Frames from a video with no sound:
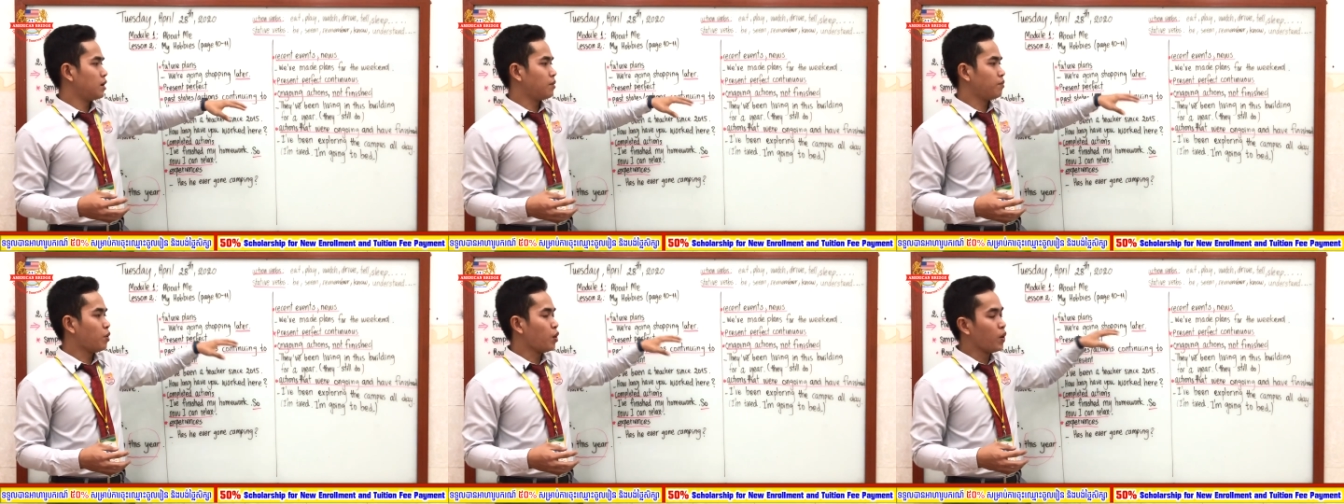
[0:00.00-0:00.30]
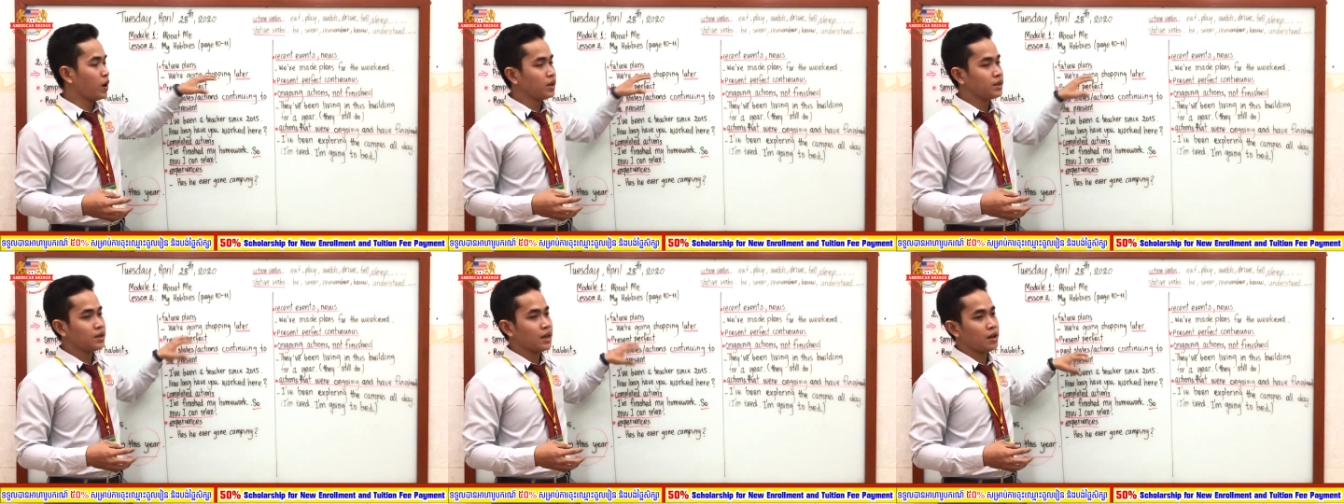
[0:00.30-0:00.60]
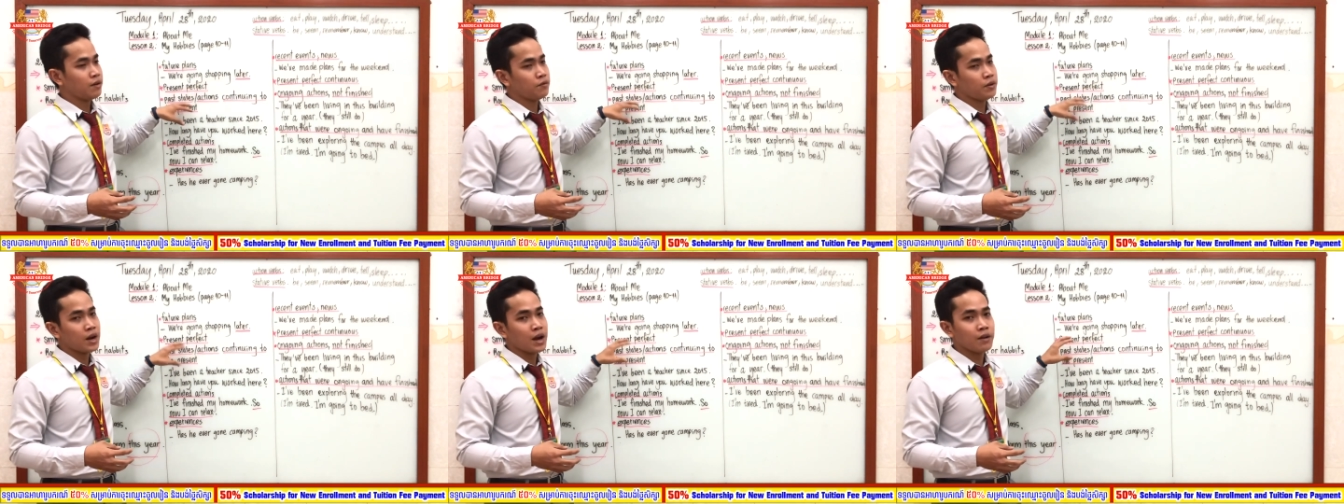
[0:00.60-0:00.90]
point
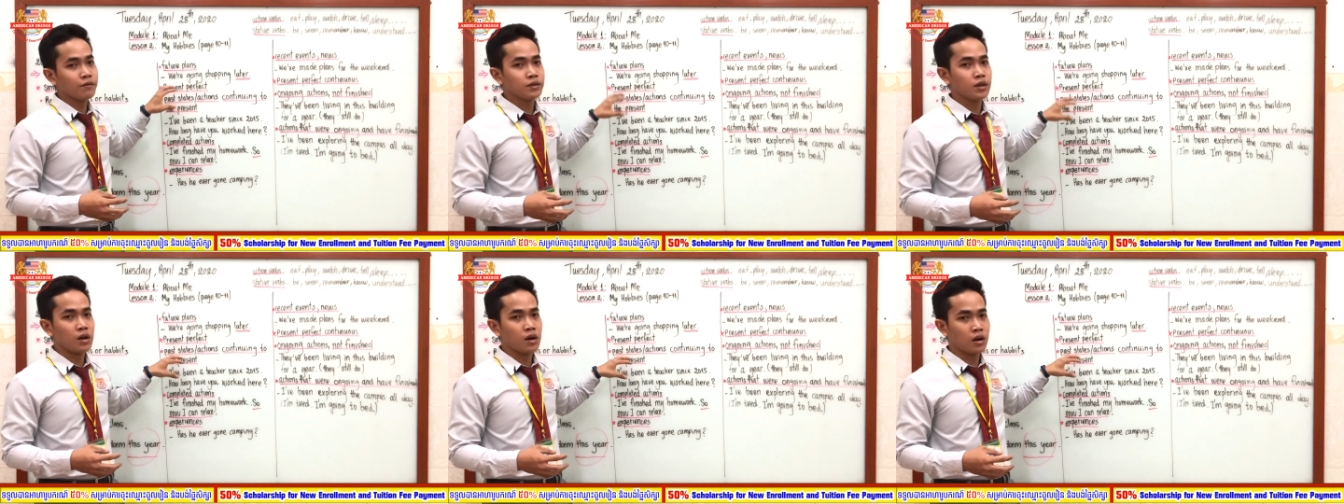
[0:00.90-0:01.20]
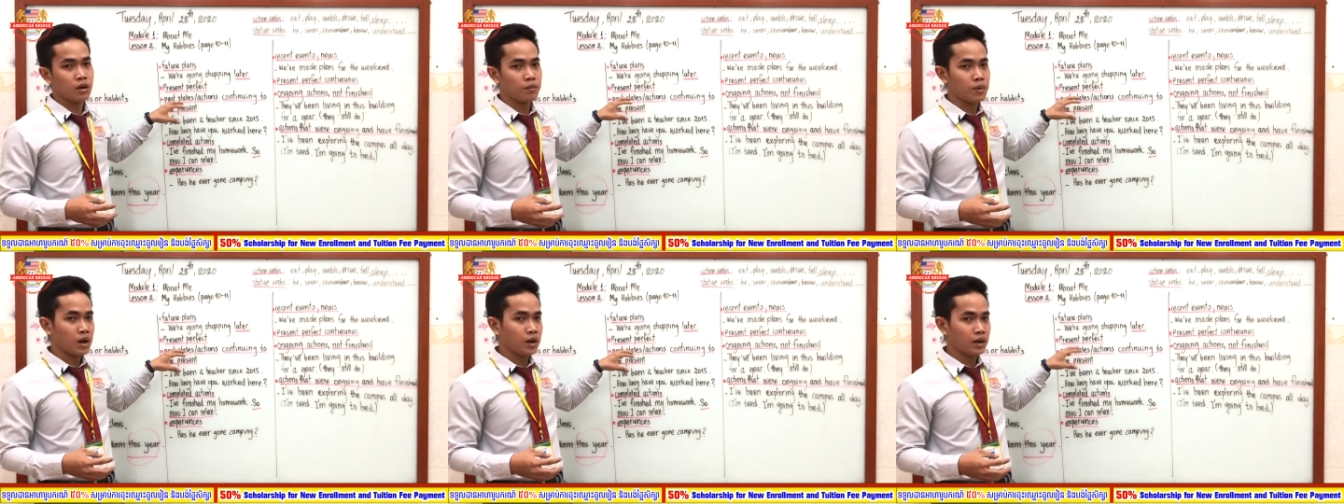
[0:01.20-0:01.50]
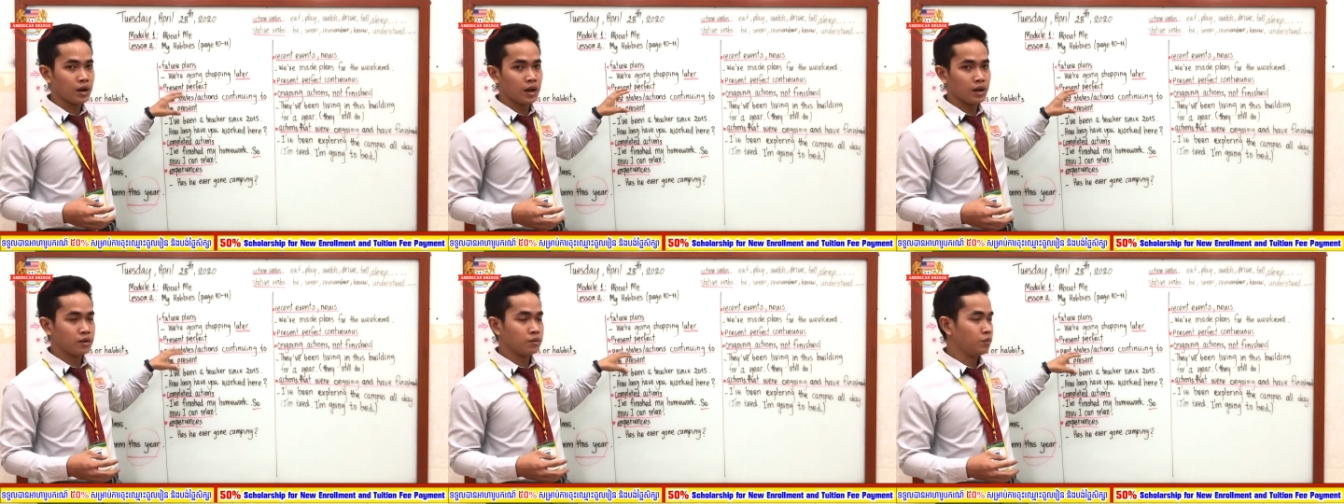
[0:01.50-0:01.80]
that we have talked
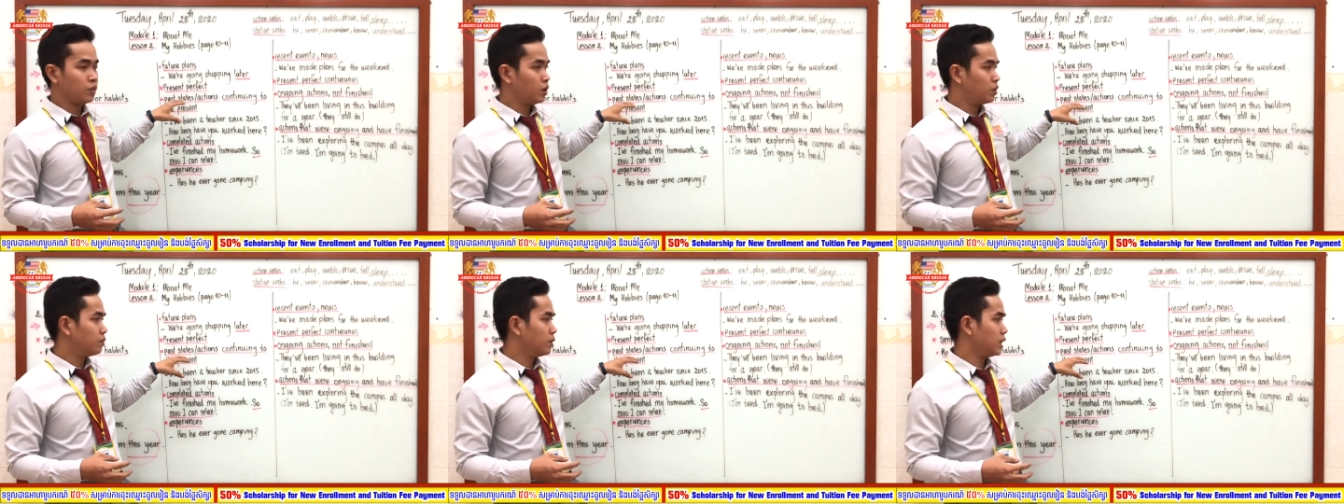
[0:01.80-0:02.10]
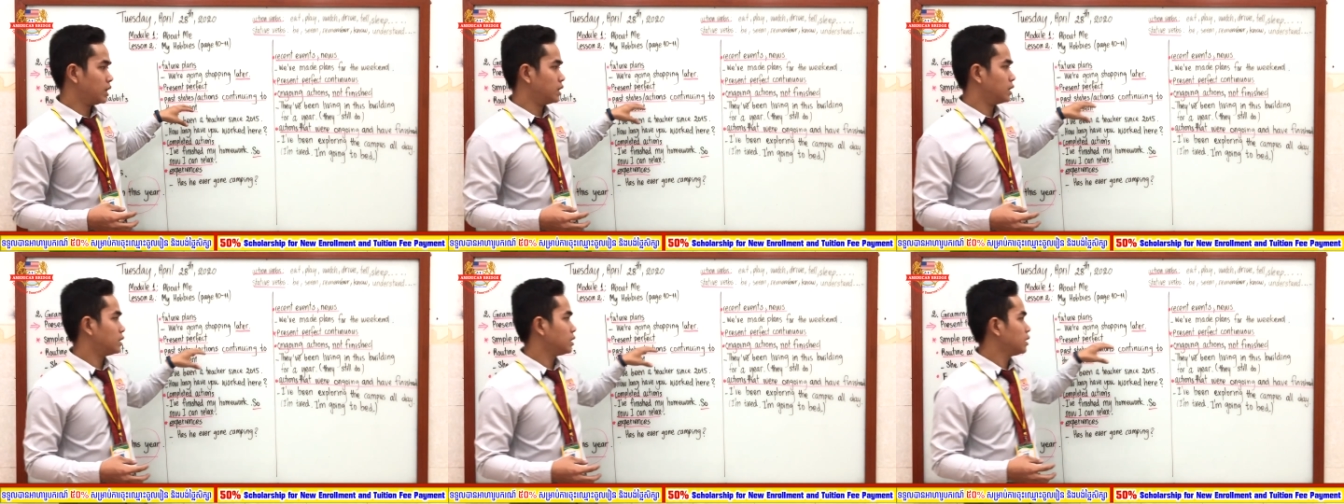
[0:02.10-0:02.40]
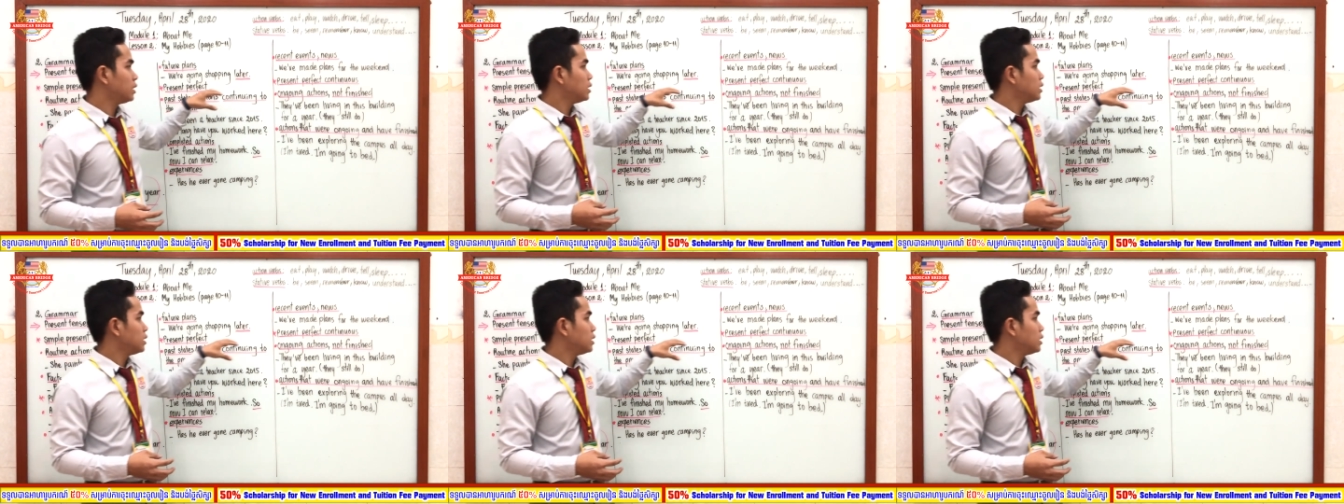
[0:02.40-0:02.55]
about at the moment.